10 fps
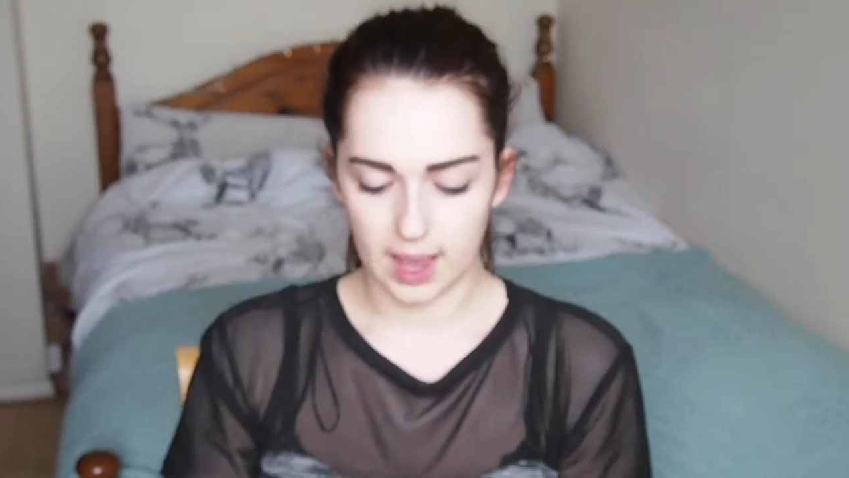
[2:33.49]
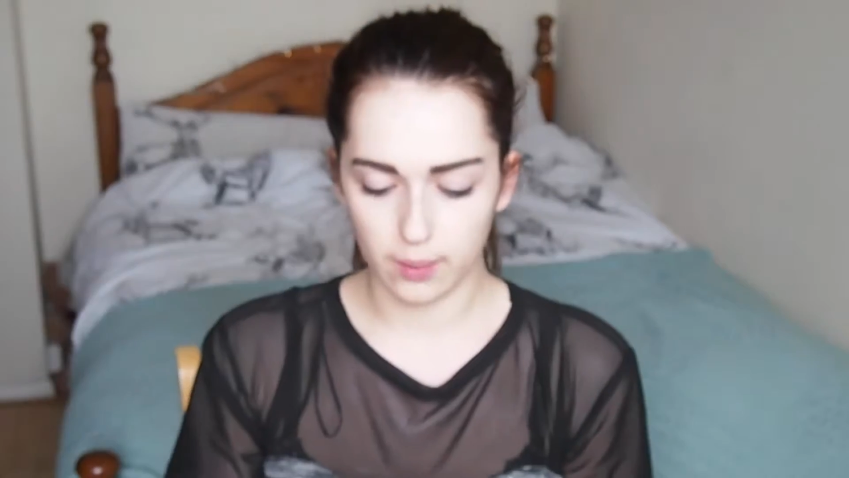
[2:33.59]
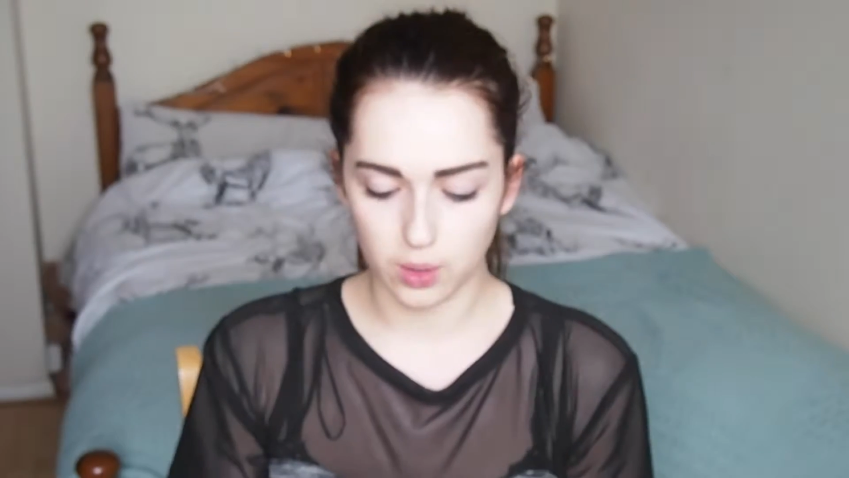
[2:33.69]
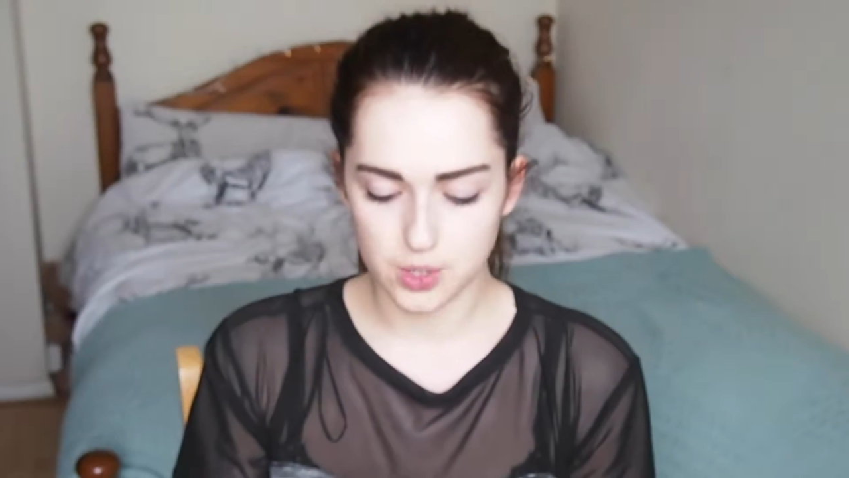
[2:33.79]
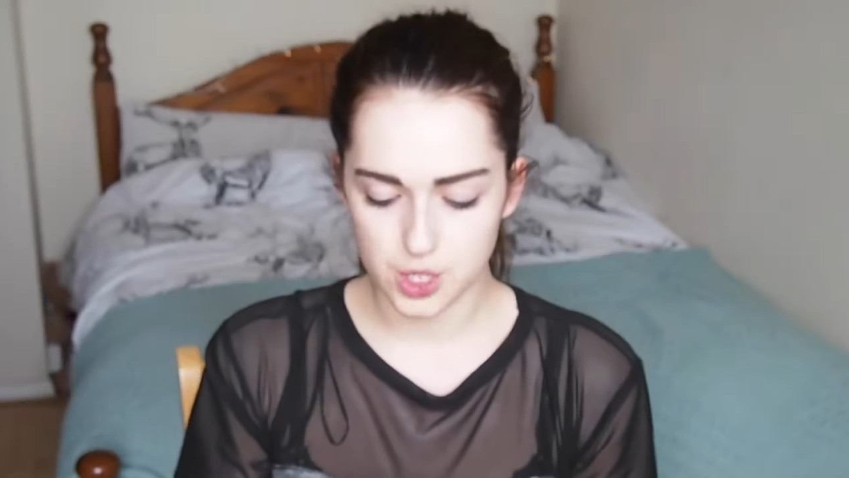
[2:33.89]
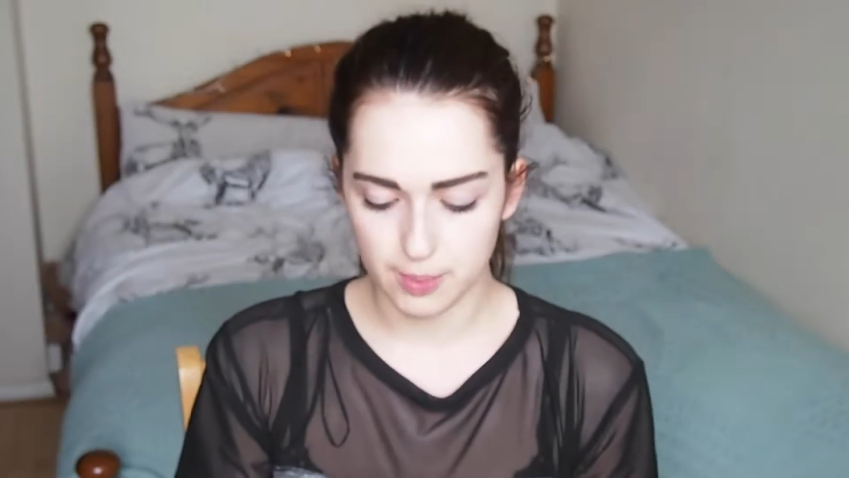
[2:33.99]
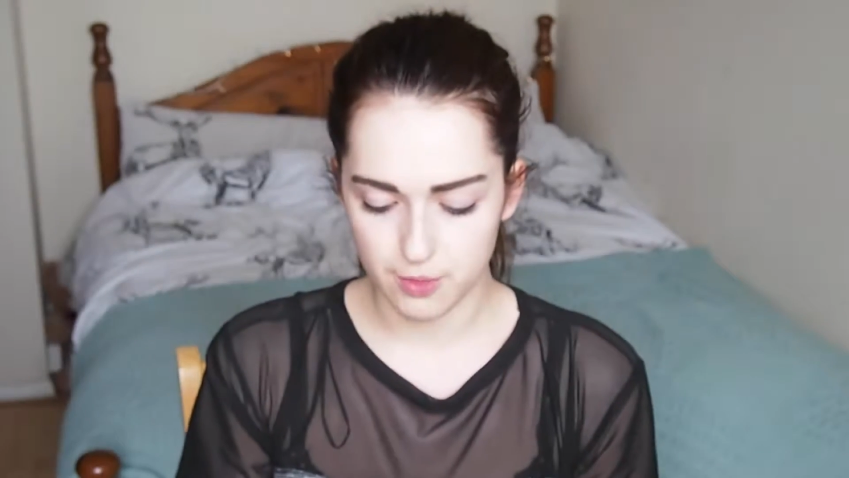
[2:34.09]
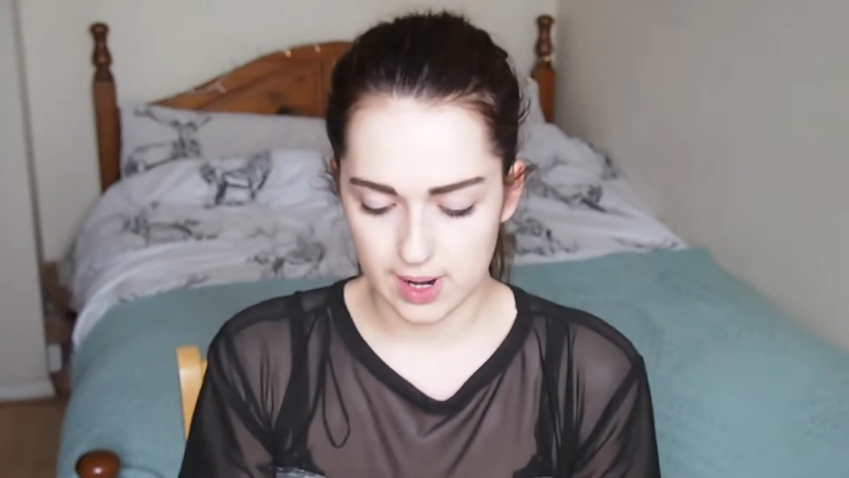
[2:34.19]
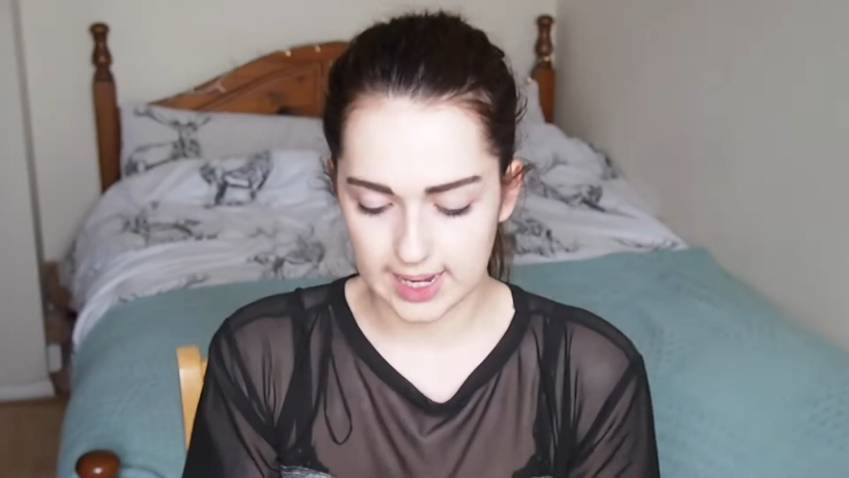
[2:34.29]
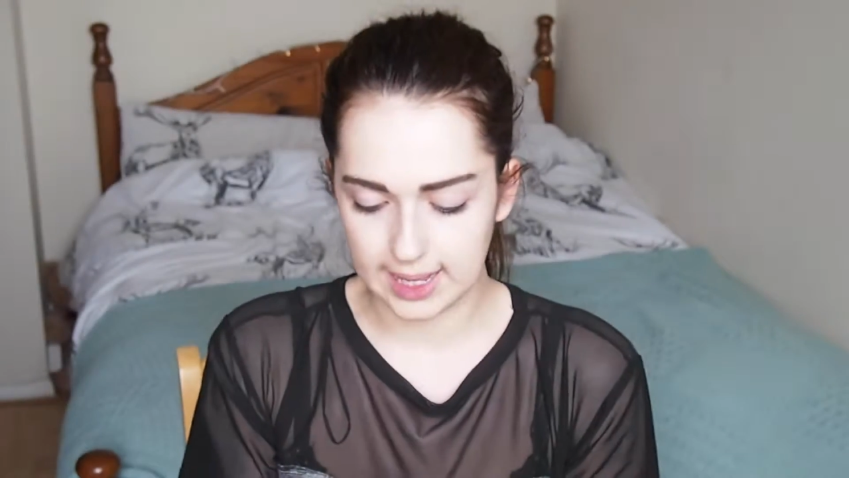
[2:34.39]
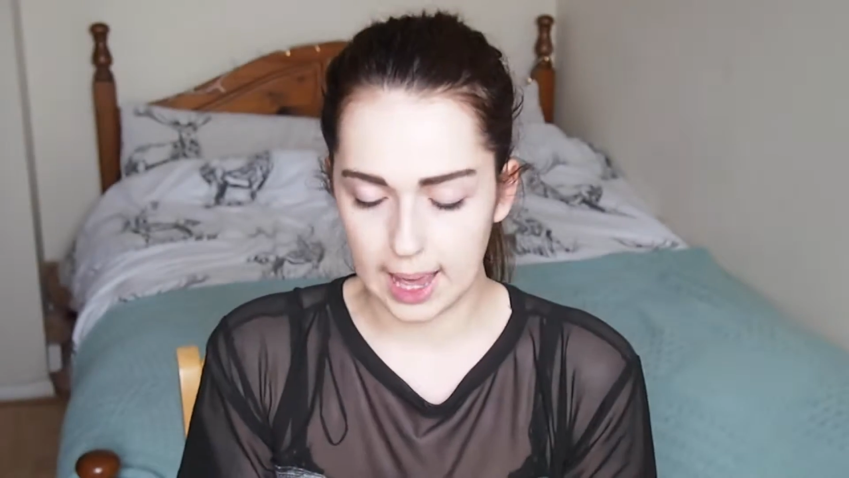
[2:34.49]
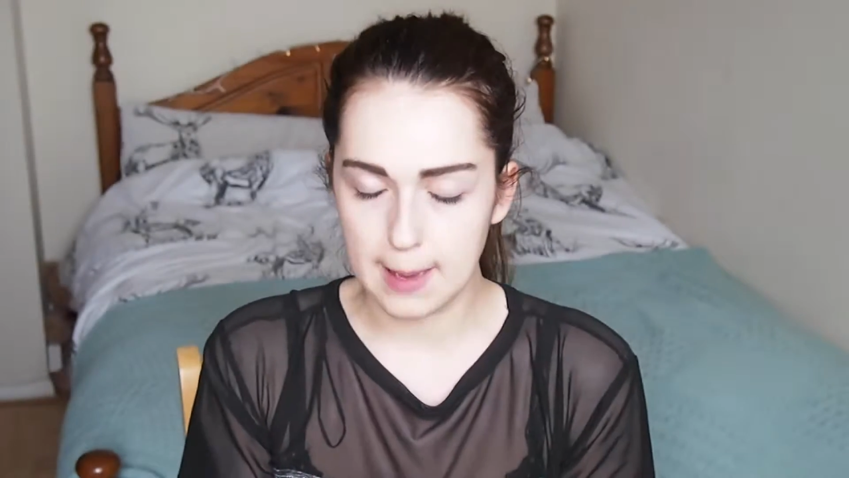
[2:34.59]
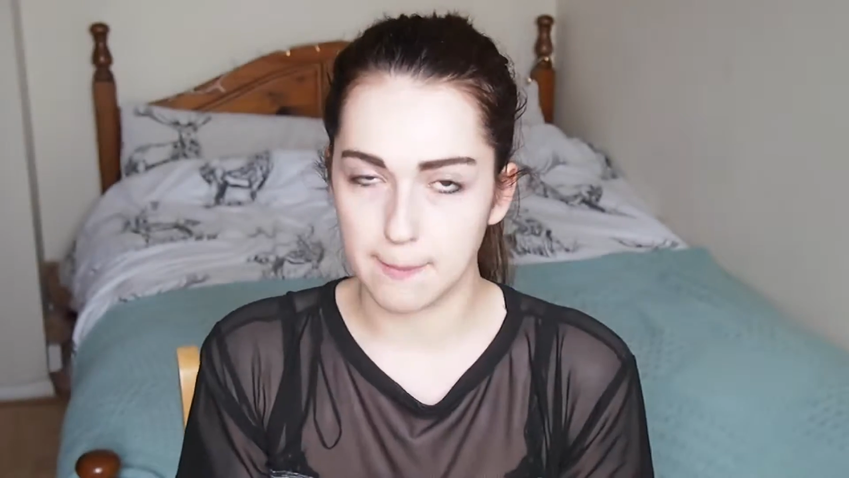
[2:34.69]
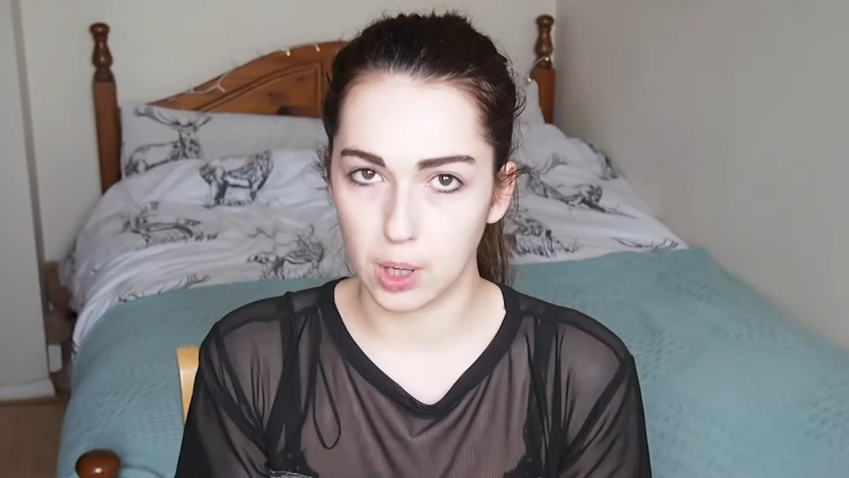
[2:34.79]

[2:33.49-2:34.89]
I will also be writing a